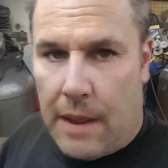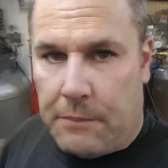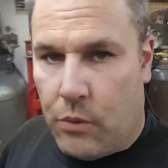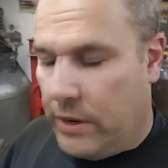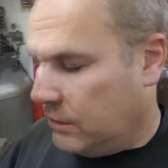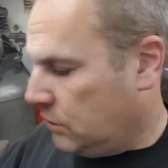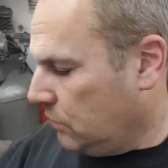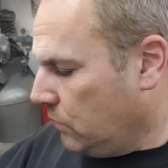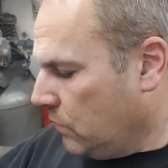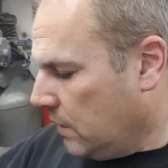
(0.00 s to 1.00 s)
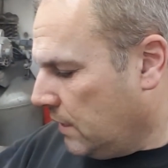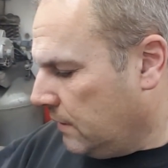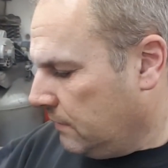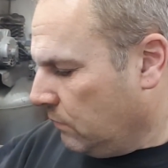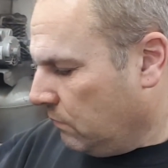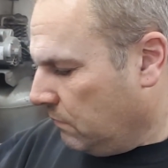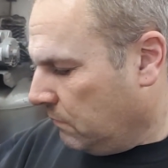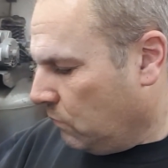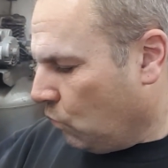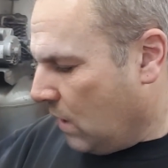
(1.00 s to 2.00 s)
I'm going to
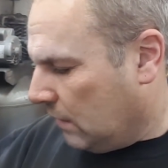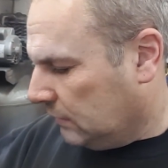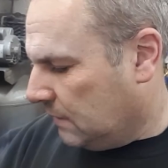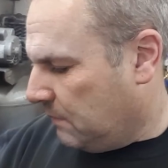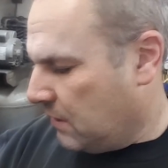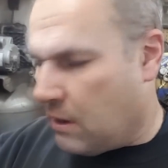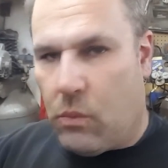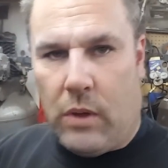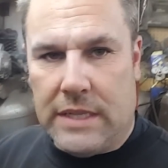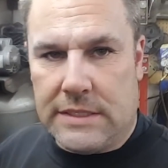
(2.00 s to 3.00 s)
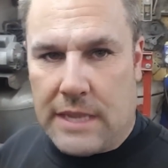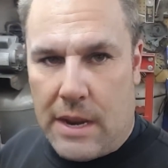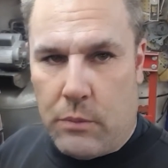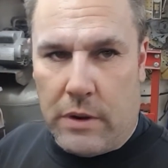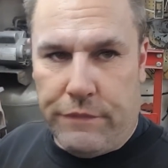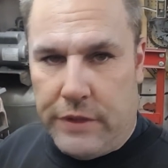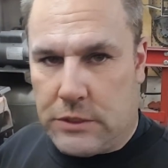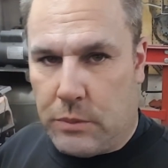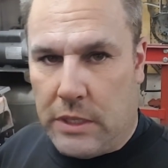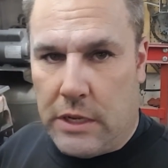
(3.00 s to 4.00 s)
weld it a bit on one side where it
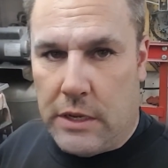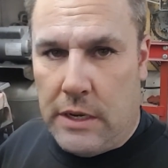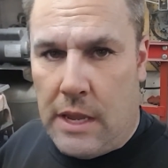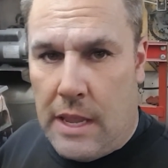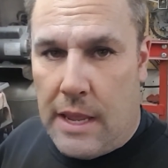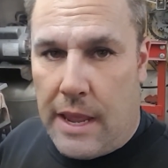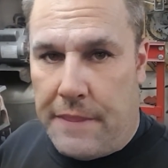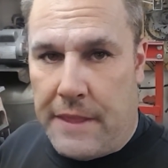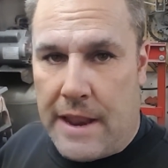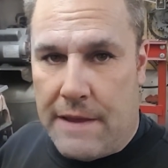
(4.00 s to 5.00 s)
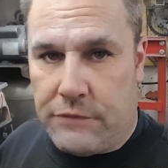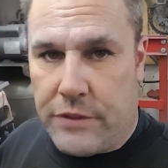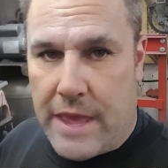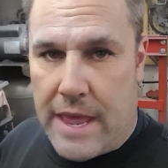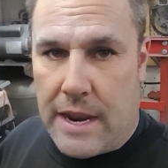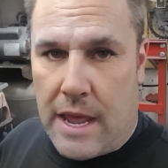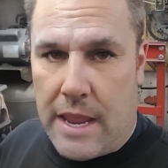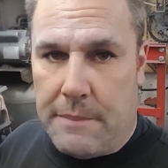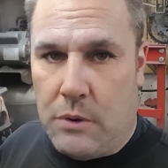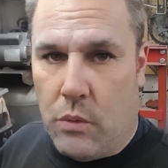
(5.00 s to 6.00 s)
fits really good. And then after that,
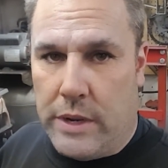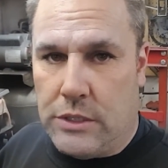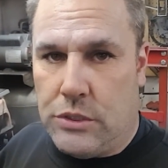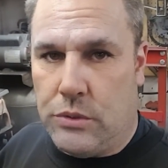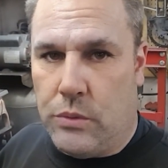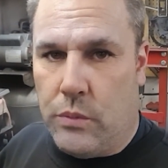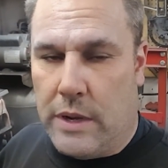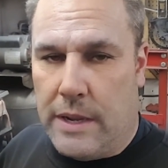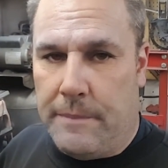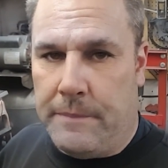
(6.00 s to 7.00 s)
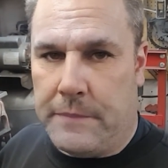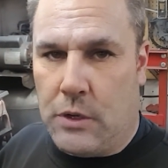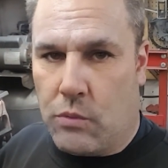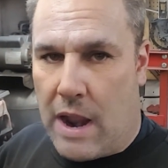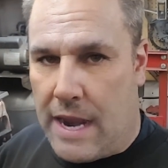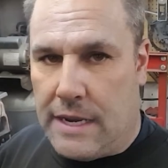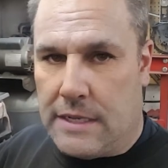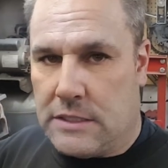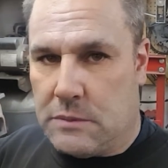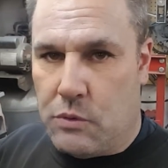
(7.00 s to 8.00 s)
I am going to grind
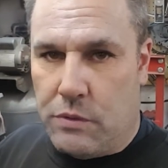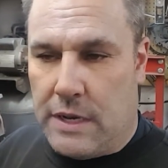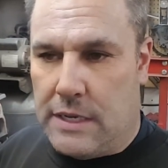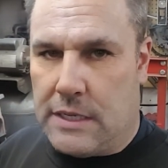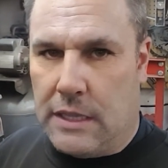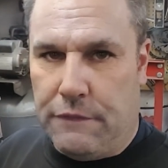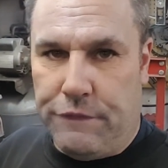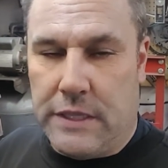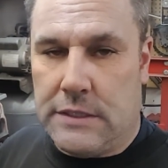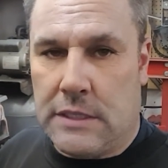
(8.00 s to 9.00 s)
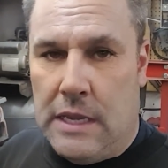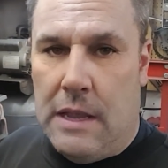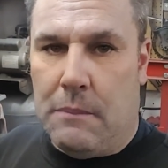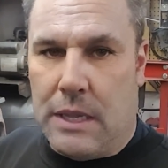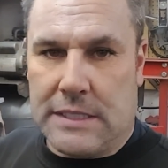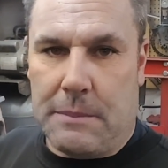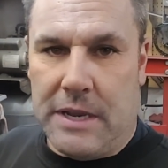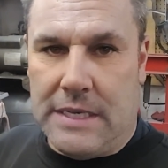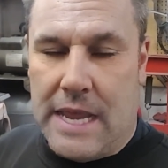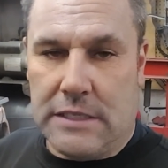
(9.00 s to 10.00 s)
it and smooth it until it fits. Plus, I'm
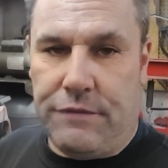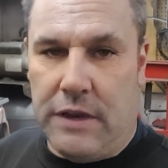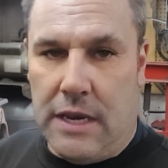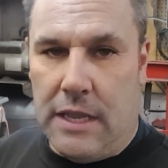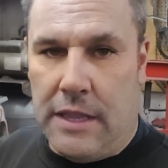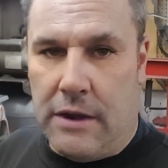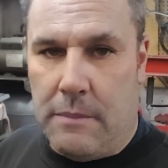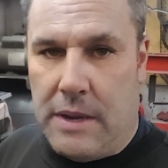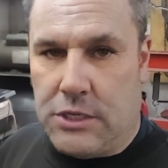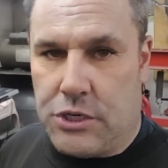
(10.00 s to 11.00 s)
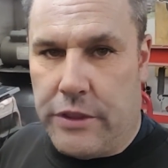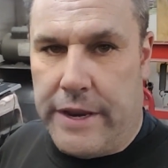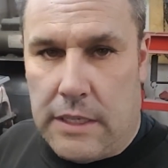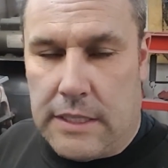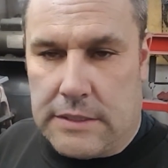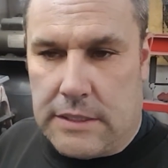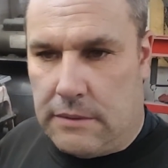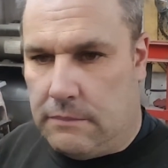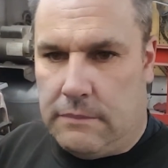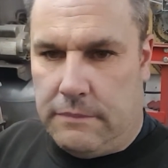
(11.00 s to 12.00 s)
going to test fit it in there to make sure that it
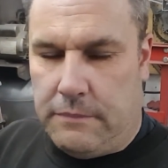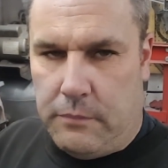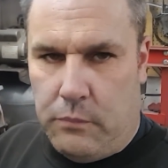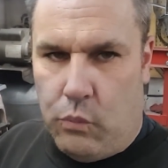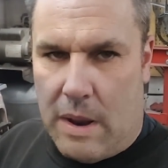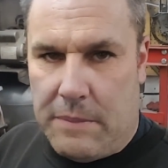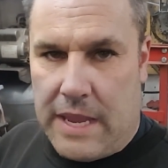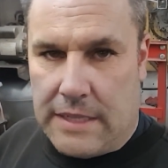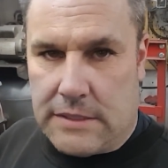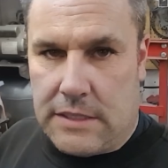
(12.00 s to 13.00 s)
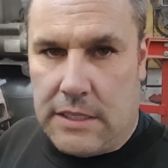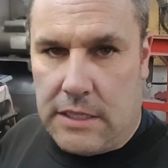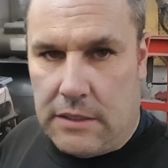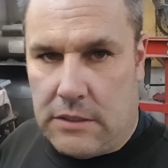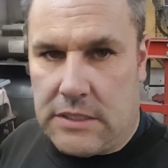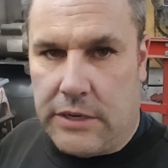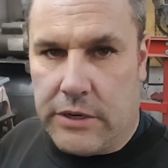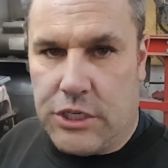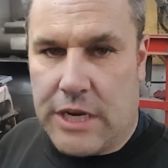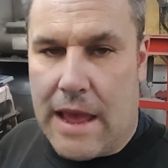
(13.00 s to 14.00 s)
doesn't rub against the
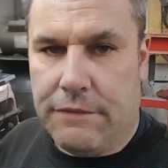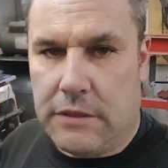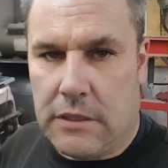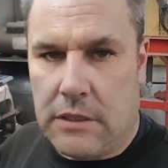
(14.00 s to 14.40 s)
steering shaft.